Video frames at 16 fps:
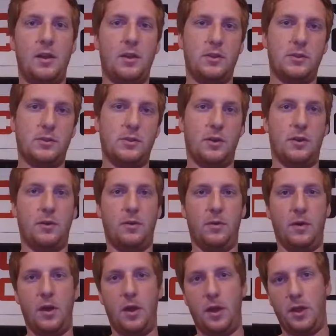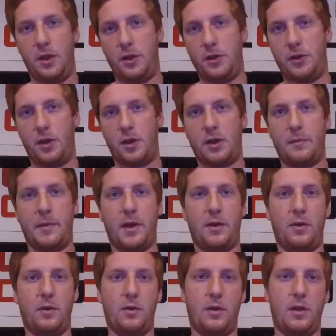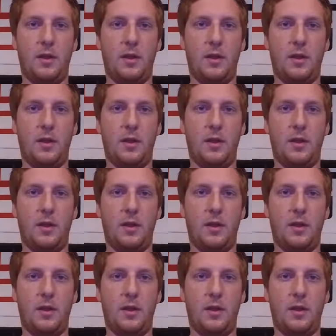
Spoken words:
So you're talking about